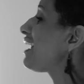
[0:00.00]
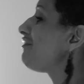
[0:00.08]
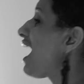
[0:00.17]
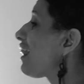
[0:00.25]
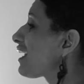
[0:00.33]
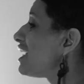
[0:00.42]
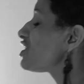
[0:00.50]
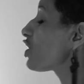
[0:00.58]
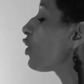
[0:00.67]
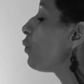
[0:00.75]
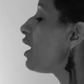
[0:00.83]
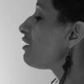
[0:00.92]
that of elegance
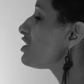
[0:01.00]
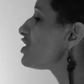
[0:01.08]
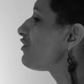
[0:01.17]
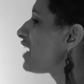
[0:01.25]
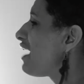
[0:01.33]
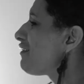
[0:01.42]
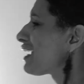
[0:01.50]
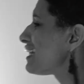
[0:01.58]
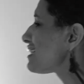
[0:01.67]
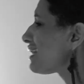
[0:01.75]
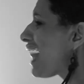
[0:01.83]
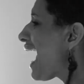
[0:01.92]
or well-deserved
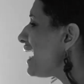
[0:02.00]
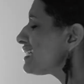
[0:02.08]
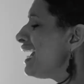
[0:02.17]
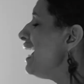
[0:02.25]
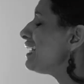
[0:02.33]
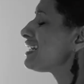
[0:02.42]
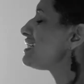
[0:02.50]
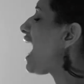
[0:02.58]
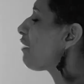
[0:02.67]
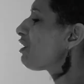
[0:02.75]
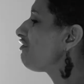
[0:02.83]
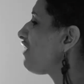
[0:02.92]
arrogance. Light does
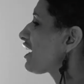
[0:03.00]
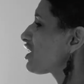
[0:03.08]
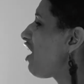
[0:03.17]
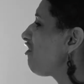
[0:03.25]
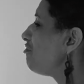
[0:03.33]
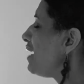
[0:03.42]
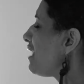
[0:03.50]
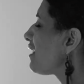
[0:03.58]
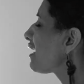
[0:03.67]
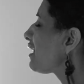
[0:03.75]
not reflect off me. The